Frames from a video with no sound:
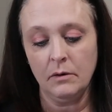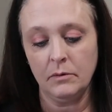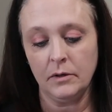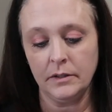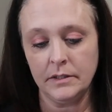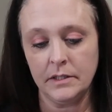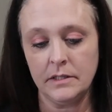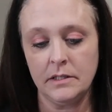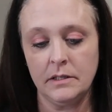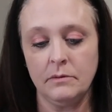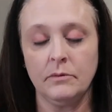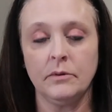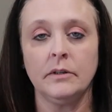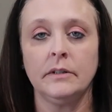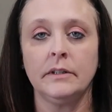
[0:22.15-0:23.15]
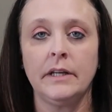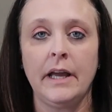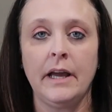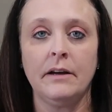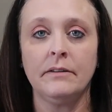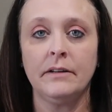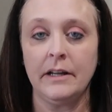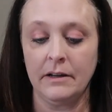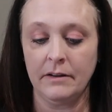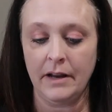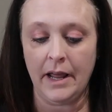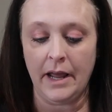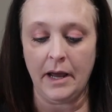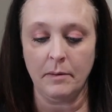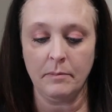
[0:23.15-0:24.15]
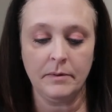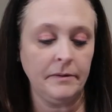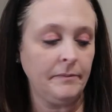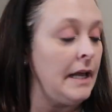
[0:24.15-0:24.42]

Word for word: Walt Disney World Countdown app.